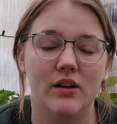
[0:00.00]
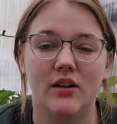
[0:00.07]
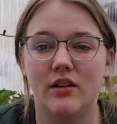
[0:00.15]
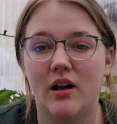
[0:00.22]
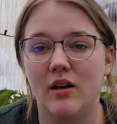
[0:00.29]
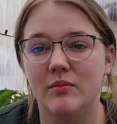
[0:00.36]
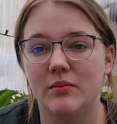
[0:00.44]
We
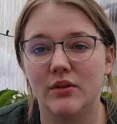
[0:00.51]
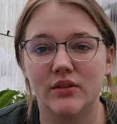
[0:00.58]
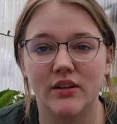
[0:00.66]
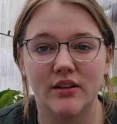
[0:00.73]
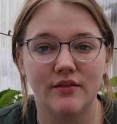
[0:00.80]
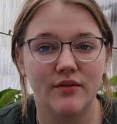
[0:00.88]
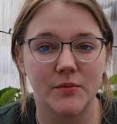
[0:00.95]
did not
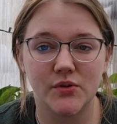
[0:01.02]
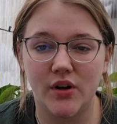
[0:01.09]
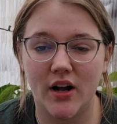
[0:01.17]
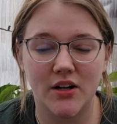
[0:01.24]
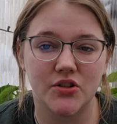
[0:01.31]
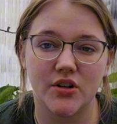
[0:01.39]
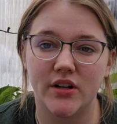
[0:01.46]
build it from
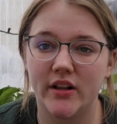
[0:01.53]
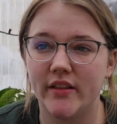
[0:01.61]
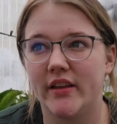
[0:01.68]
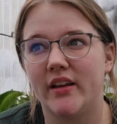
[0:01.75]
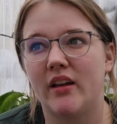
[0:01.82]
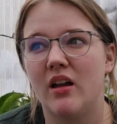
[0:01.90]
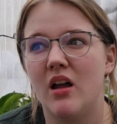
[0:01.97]
scratch or
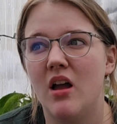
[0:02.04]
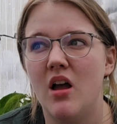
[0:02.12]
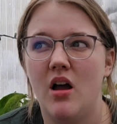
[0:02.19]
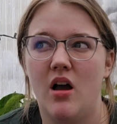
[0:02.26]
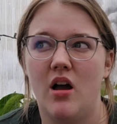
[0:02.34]
anything.